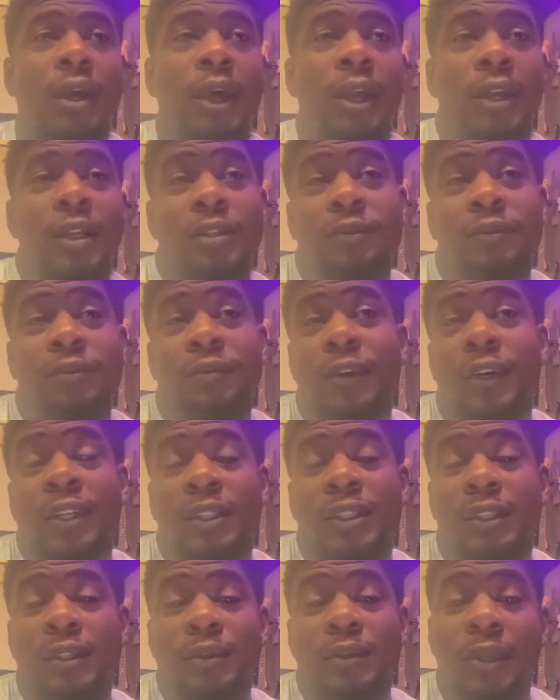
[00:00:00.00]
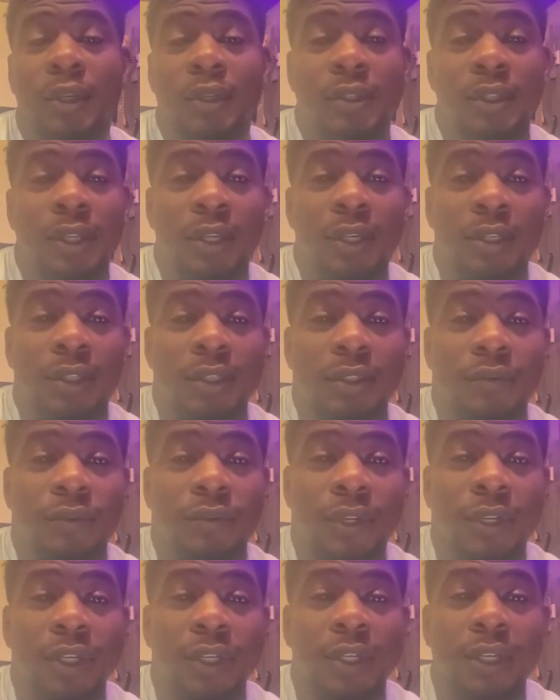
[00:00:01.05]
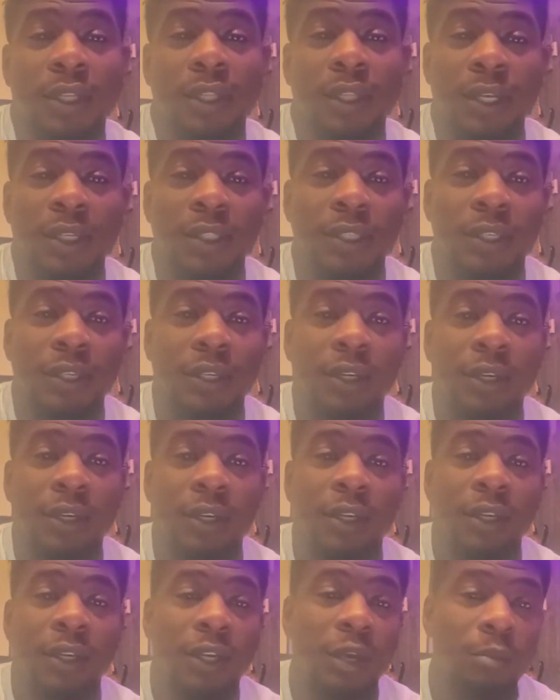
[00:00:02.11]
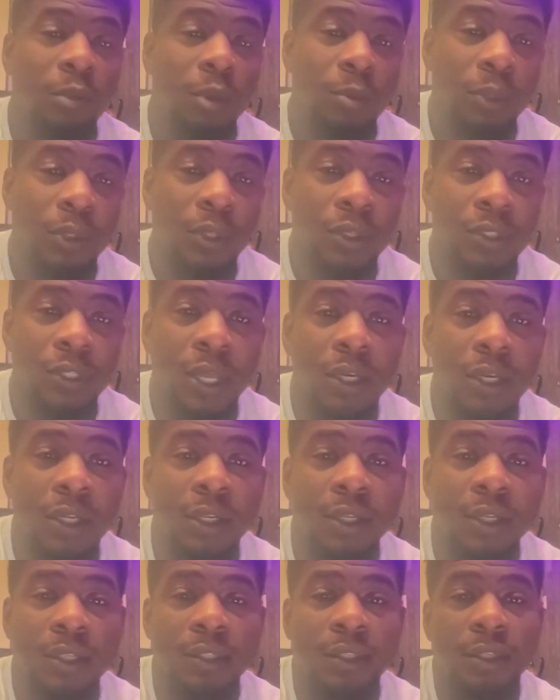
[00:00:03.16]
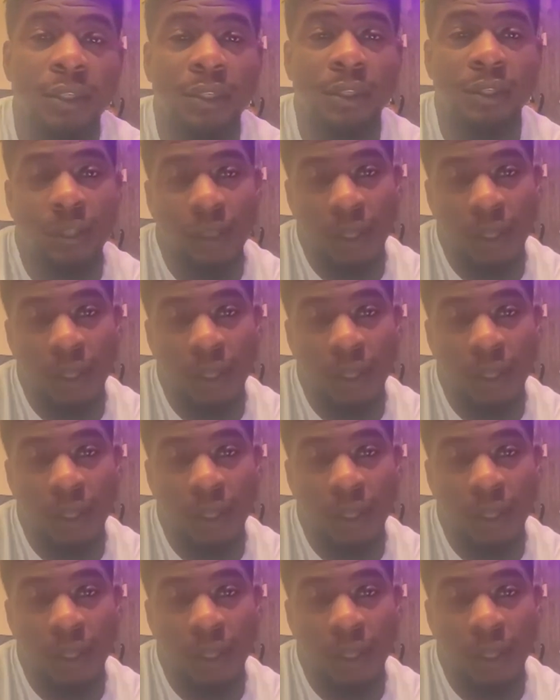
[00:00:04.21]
And it's fun to do those things. It's fun to get that shit cooking and come up with those ideas and then